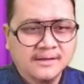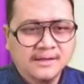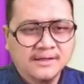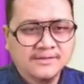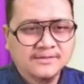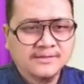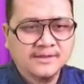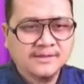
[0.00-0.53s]

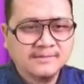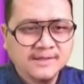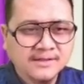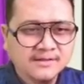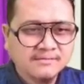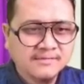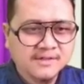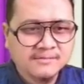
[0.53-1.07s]
Assalamualaikum
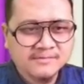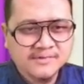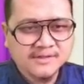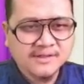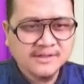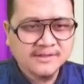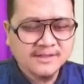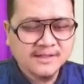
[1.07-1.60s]
warahmatullahi
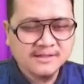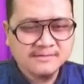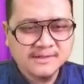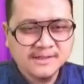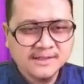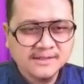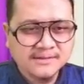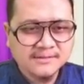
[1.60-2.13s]
ta'ala
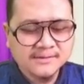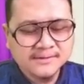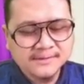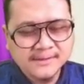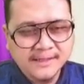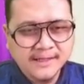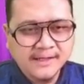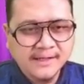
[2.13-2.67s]
wabarakatuh,
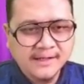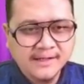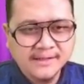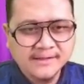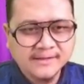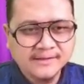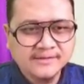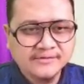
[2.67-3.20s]
and
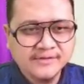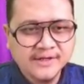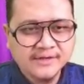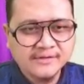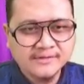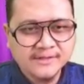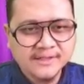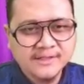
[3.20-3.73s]
a very
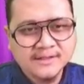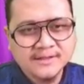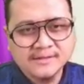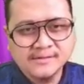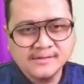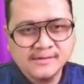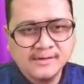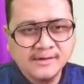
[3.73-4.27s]
good day to
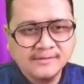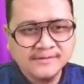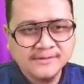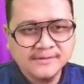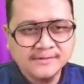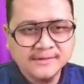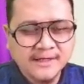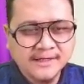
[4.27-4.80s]
all of you
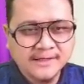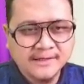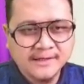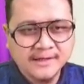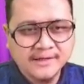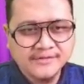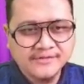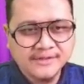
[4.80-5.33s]

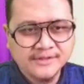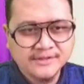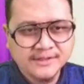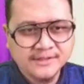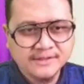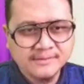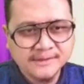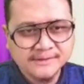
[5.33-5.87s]
ladies and
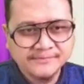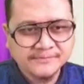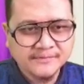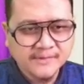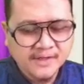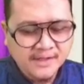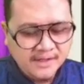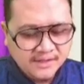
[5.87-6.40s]
gentlemen.
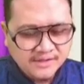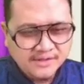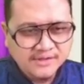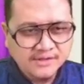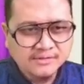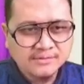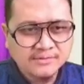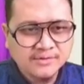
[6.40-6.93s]

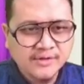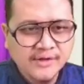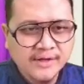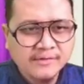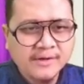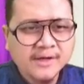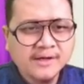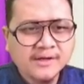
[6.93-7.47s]
So today we
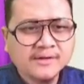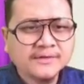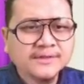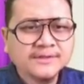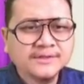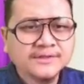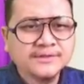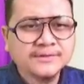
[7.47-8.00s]
are going
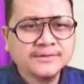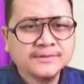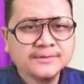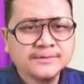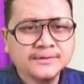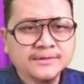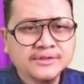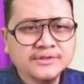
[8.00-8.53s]
to
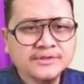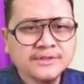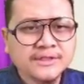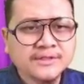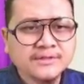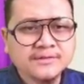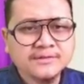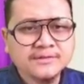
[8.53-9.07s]
look
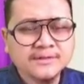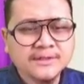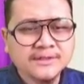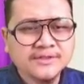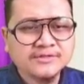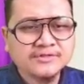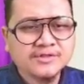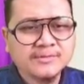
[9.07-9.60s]
into the new
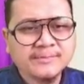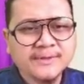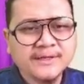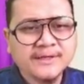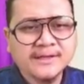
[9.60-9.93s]
topic